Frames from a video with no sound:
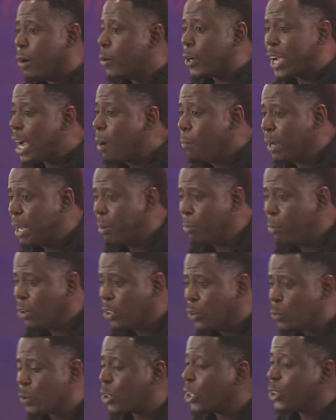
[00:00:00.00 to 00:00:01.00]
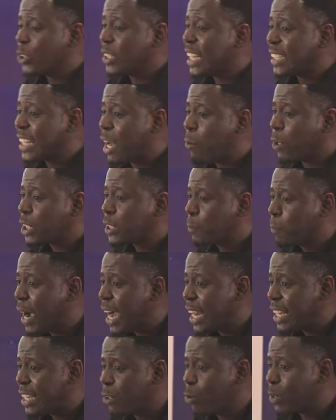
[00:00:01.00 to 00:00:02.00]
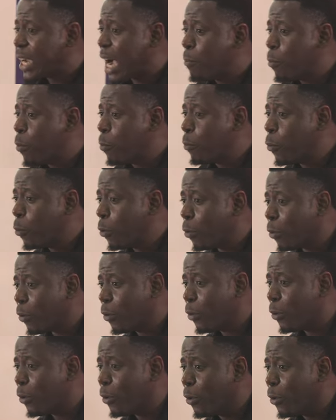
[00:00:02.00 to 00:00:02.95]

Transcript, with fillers: You can't blame us. We thought Jonathan was bad. Look at Boo Boo.